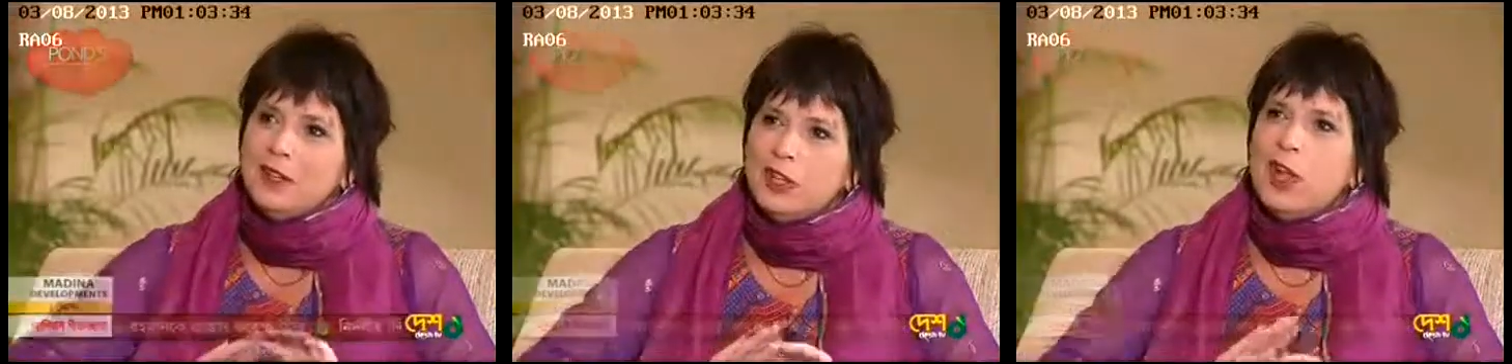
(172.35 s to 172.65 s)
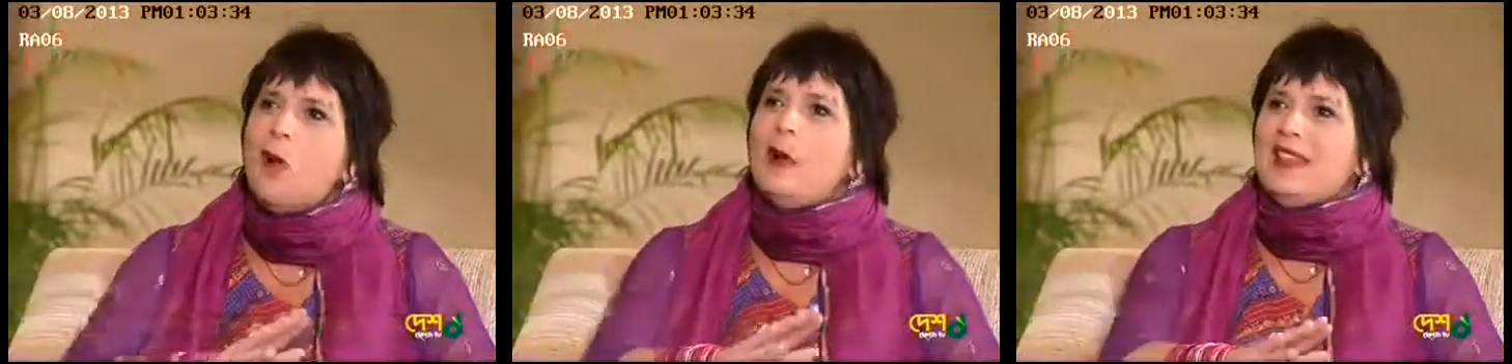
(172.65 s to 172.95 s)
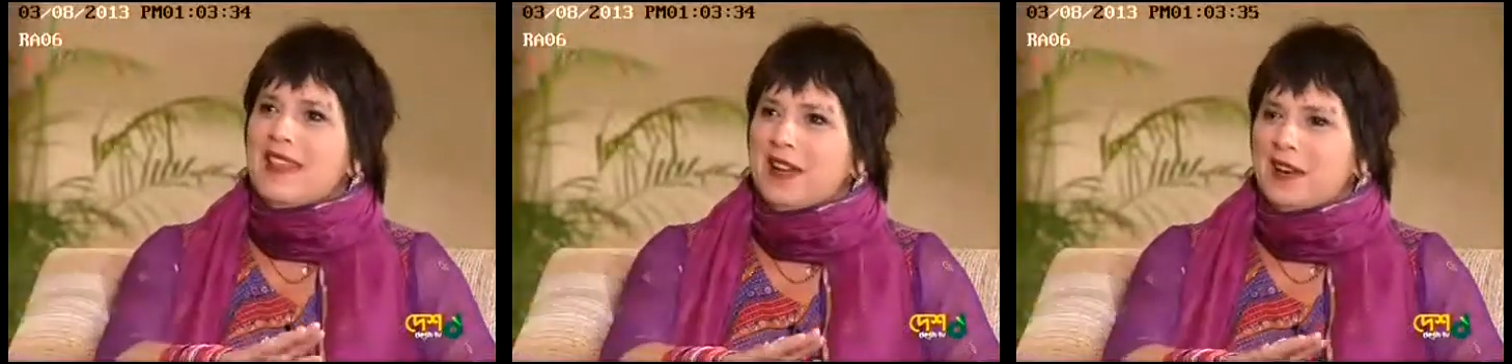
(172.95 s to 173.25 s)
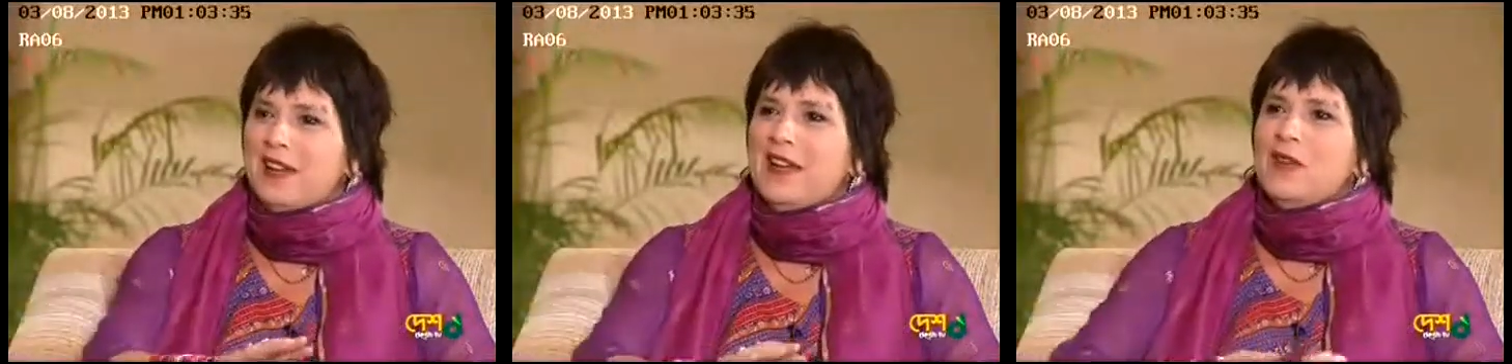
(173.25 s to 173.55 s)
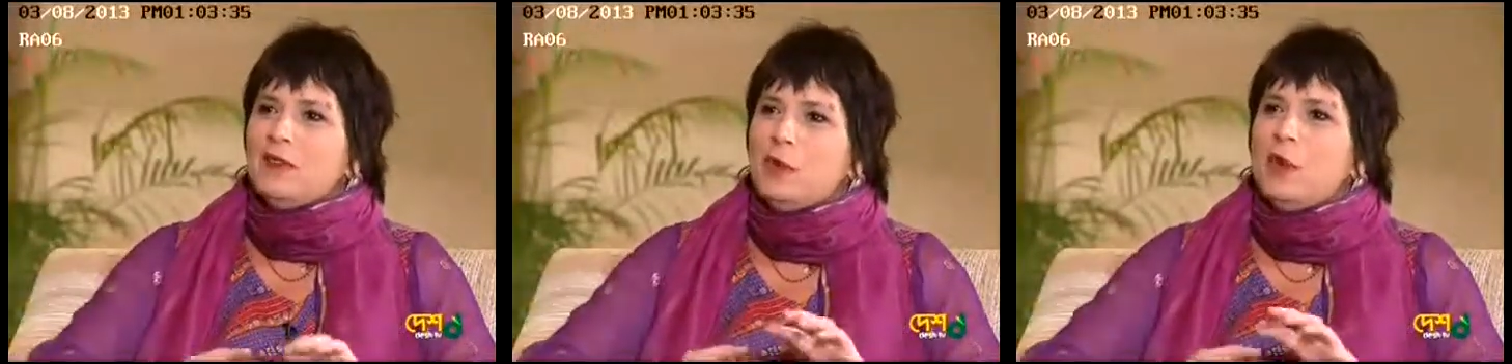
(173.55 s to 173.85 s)
going there
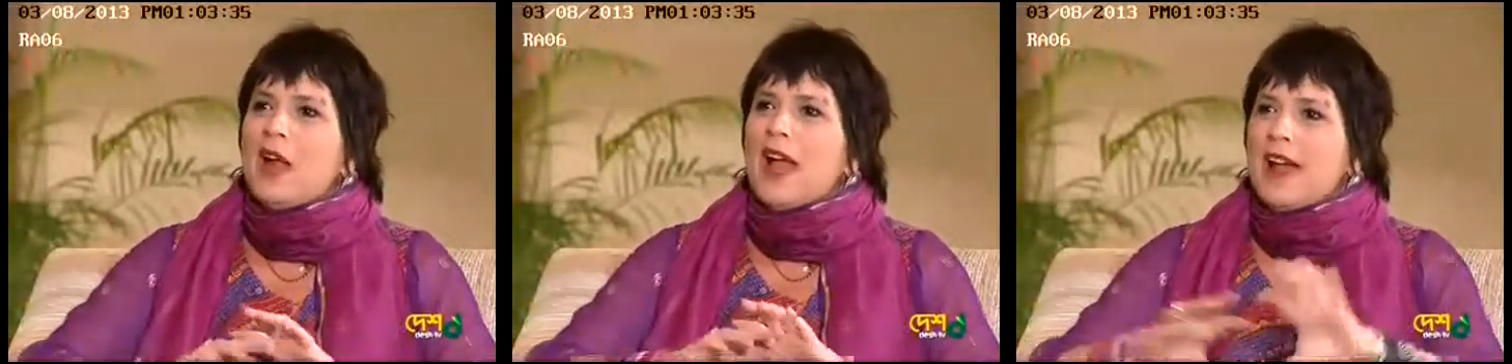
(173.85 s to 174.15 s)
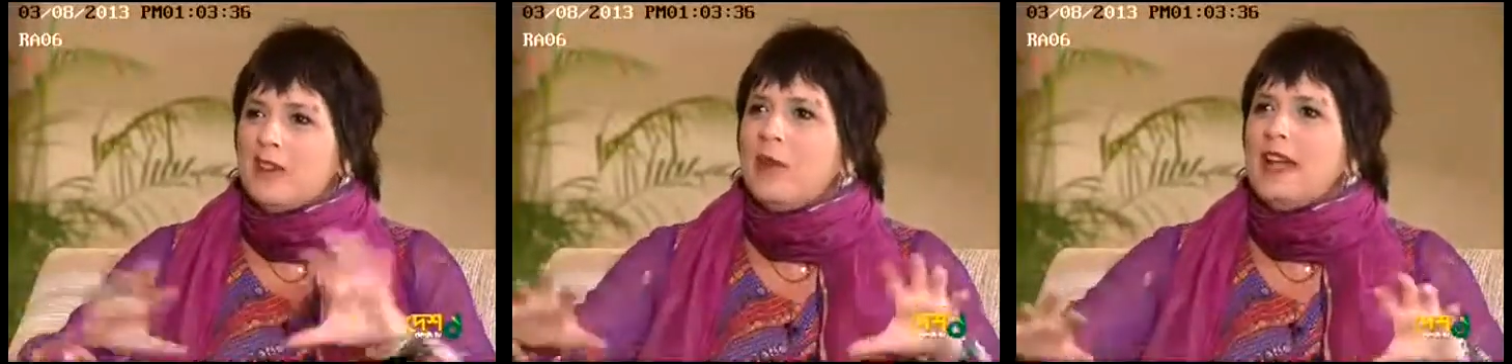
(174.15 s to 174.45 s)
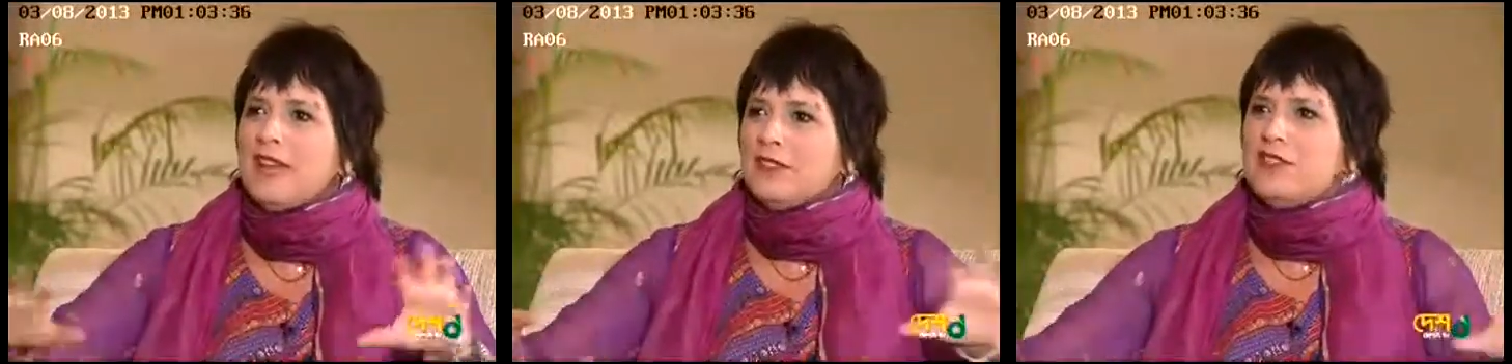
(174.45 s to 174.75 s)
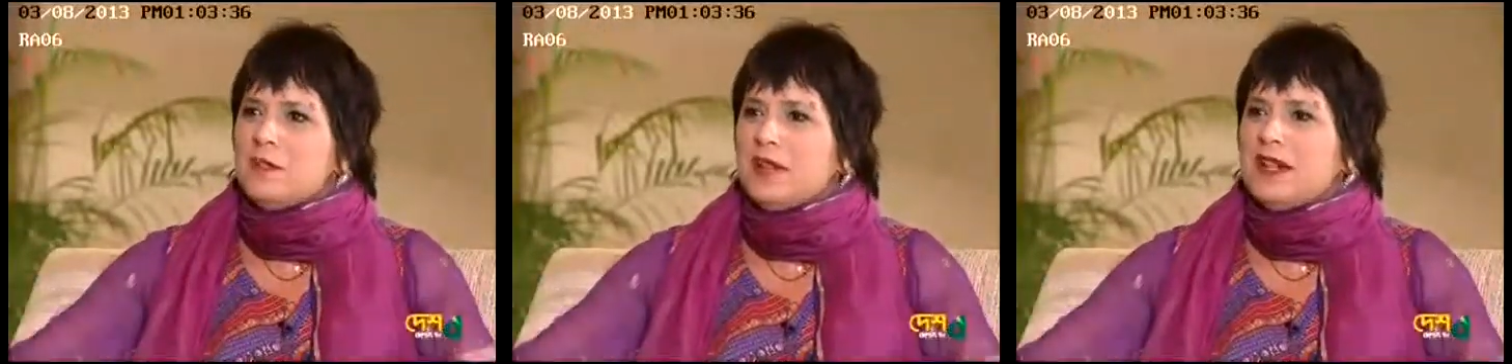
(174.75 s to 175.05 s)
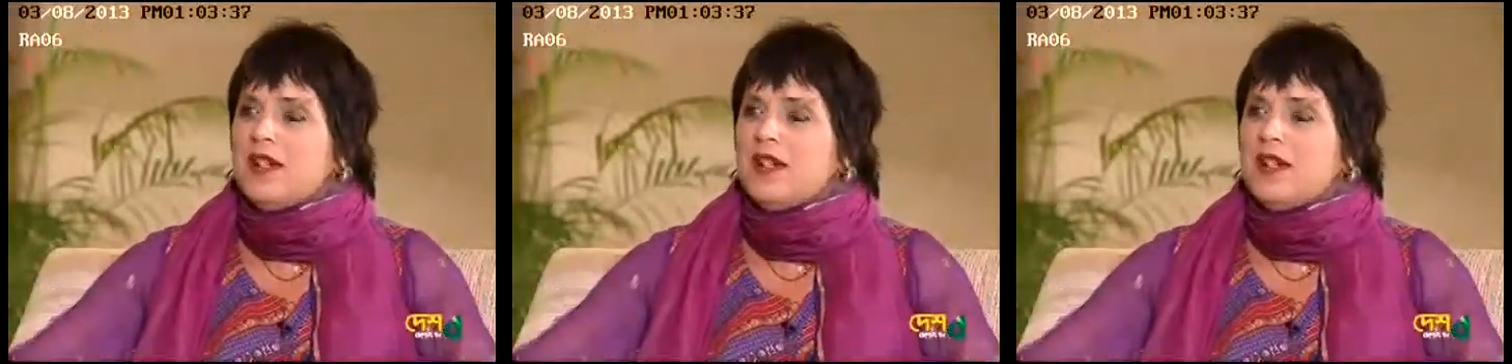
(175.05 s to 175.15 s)
for everybody else to become